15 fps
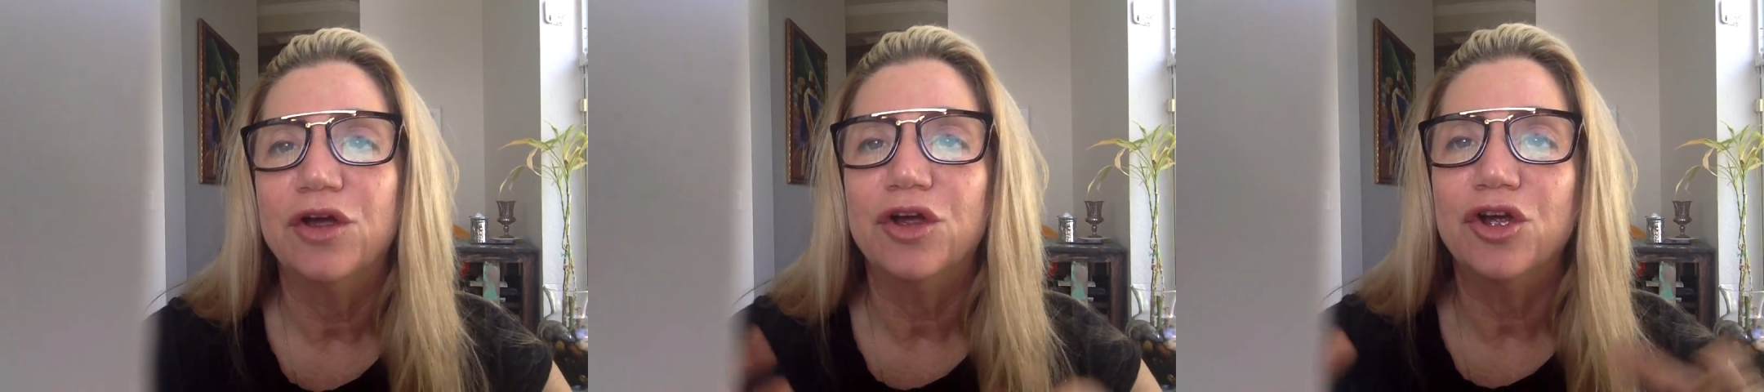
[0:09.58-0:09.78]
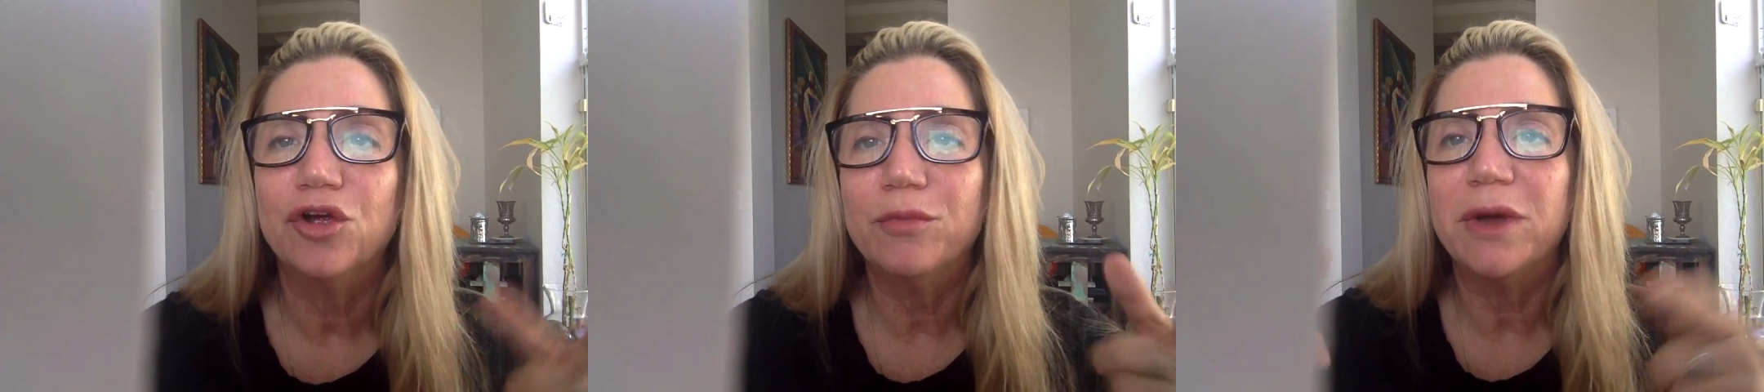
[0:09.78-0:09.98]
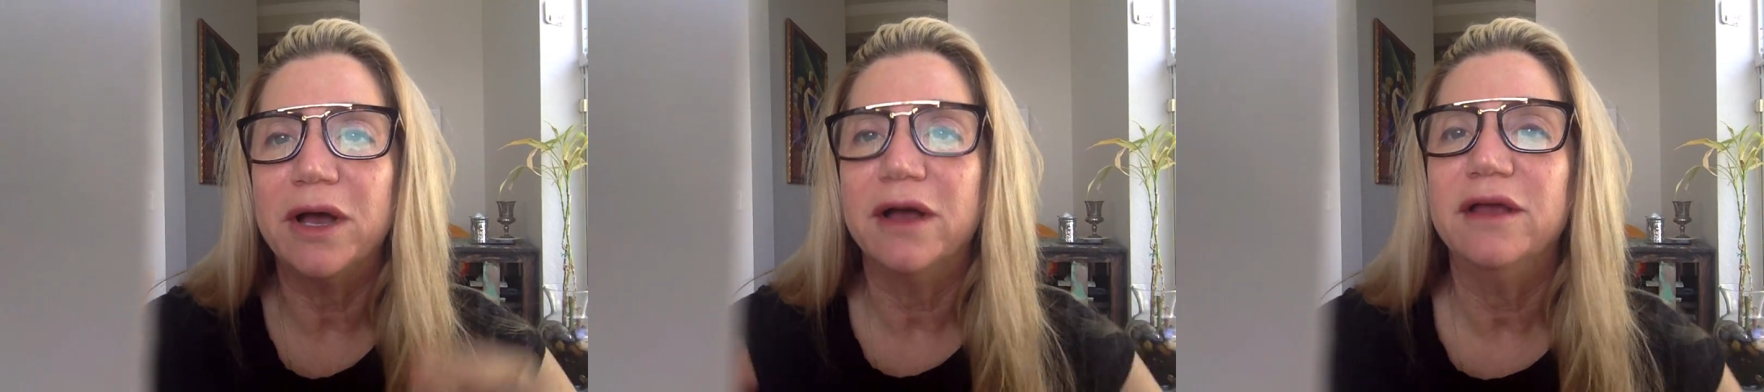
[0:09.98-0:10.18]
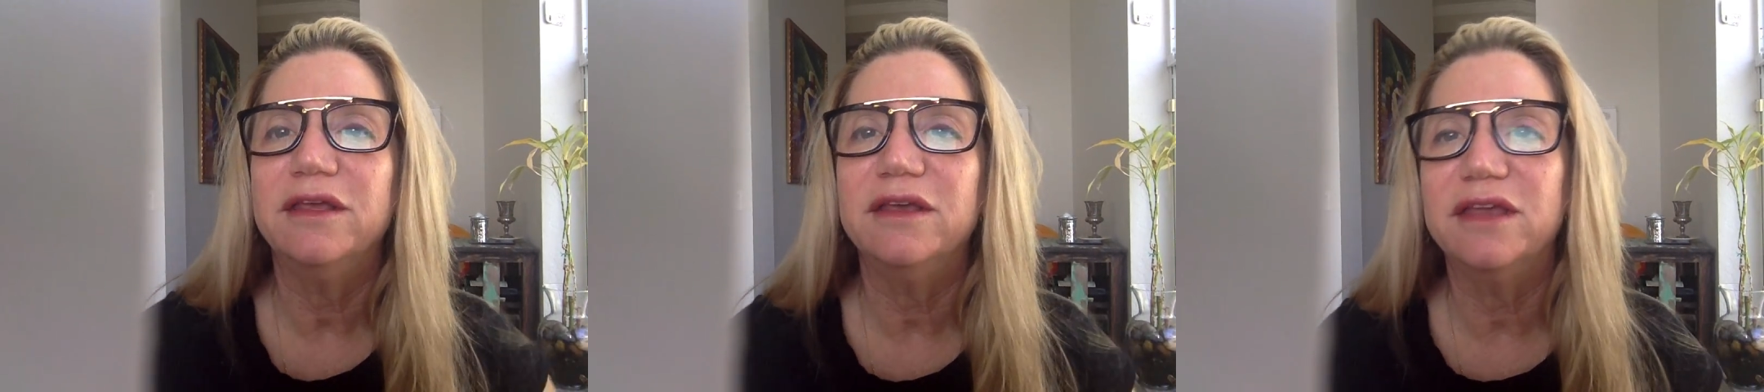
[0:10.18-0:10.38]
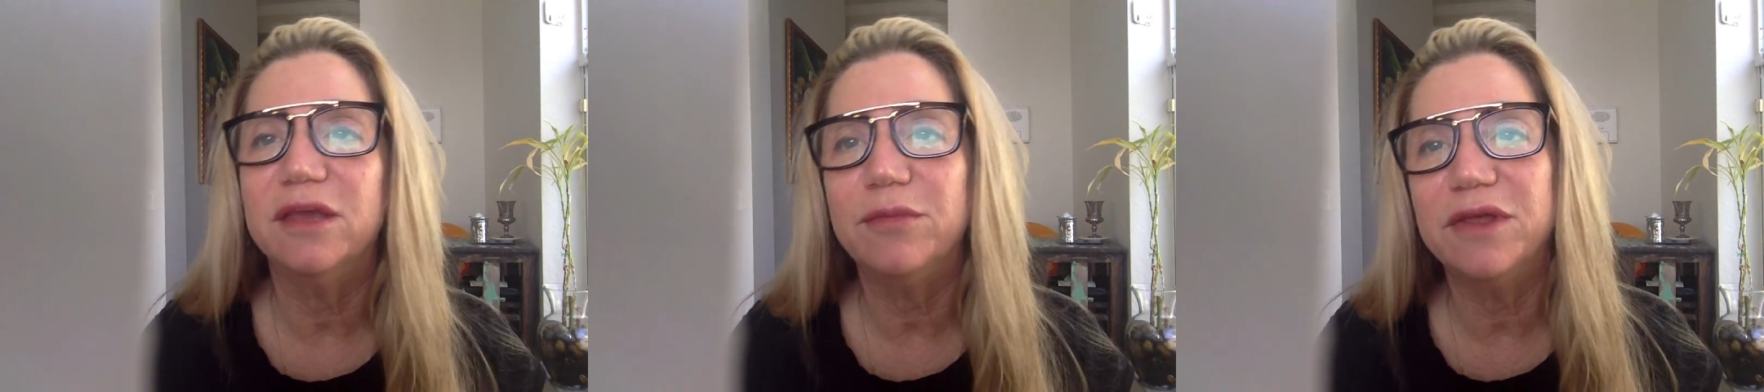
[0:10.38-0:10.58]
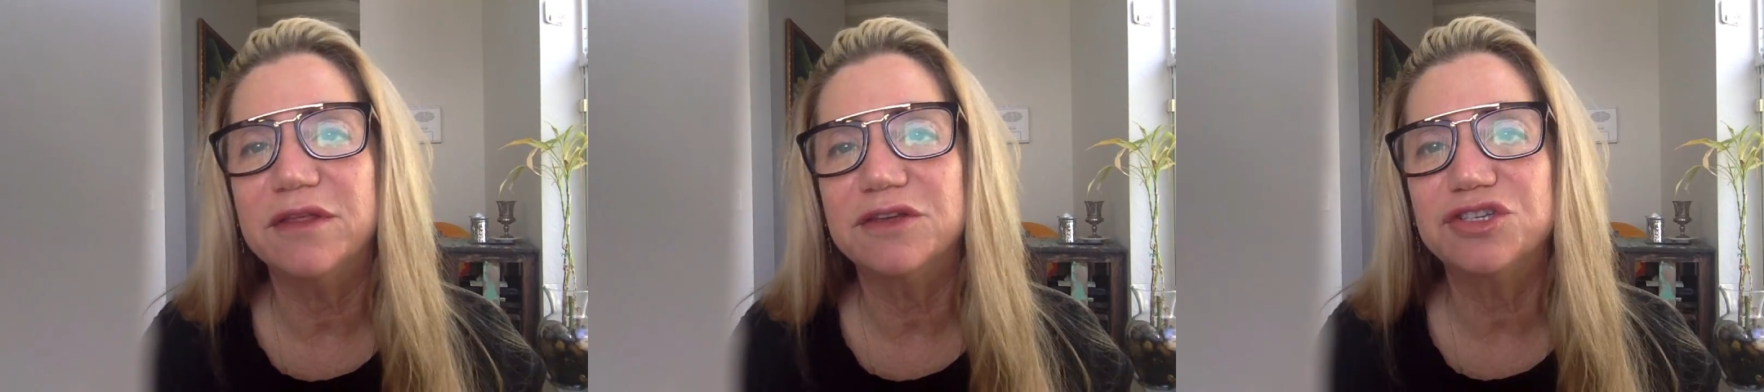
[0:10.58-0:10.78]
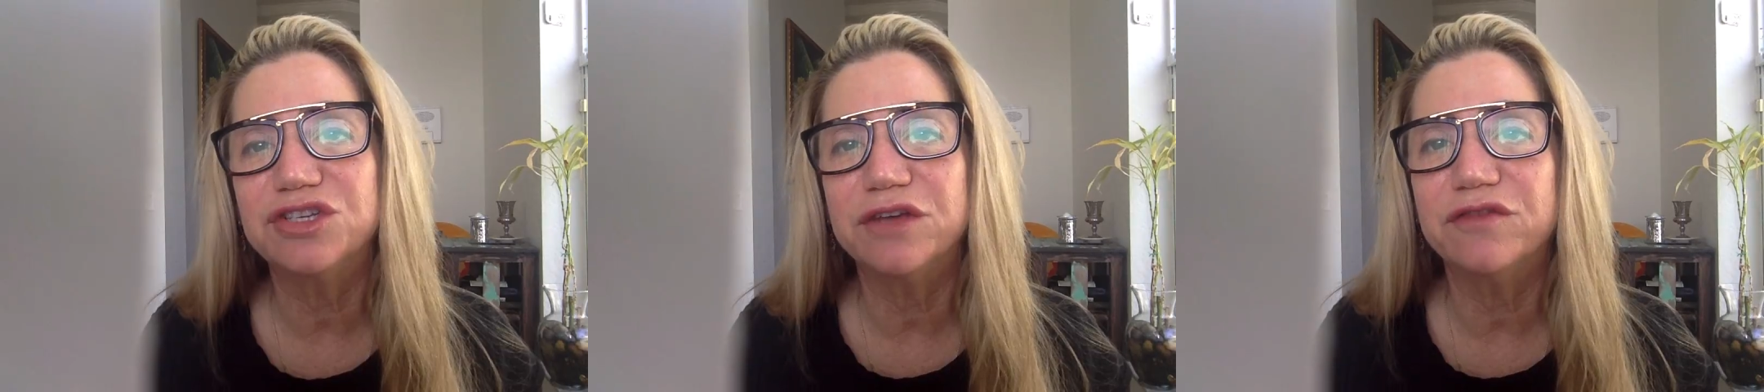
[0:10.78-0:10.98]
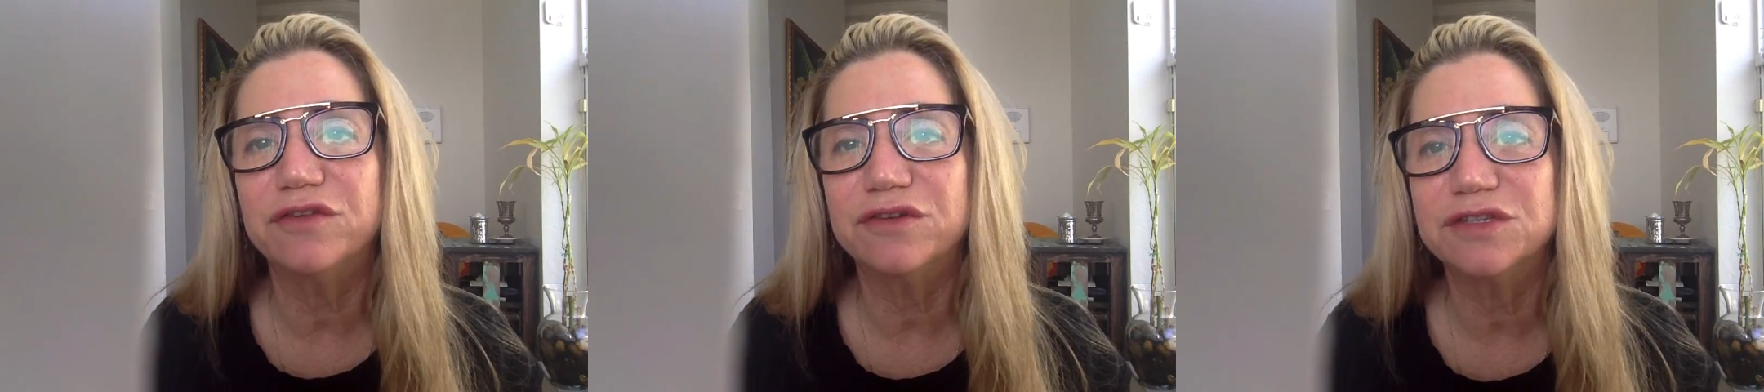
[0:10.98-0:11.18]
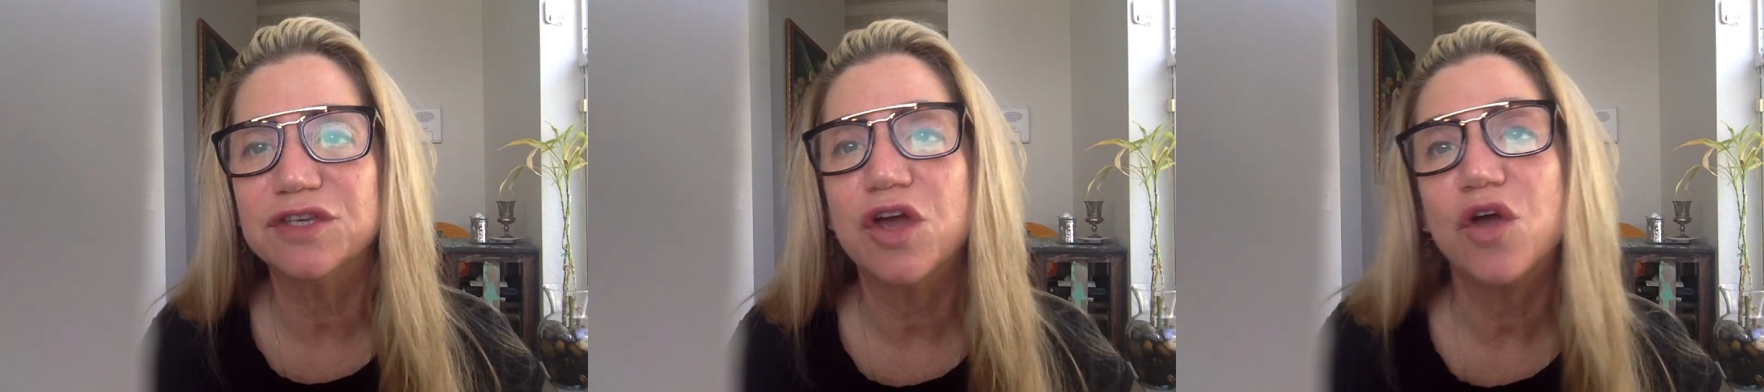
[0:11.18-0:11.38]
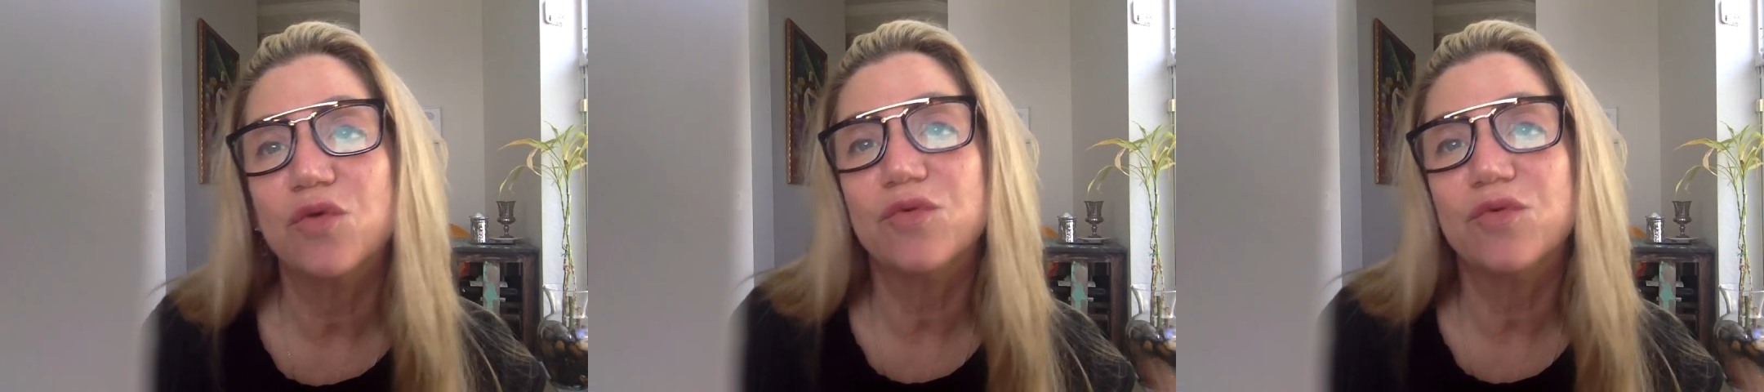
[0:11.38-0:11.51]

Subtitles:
Irma, you give me the shivers